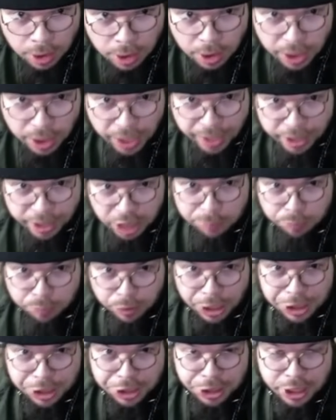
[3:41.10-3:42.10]
I can
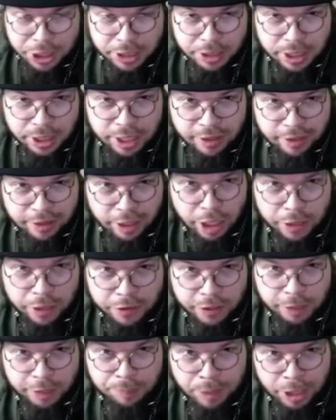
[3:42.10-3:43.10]
appreciate a nice
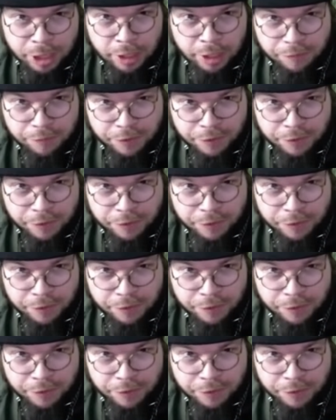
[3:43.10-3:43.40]
healthy pair of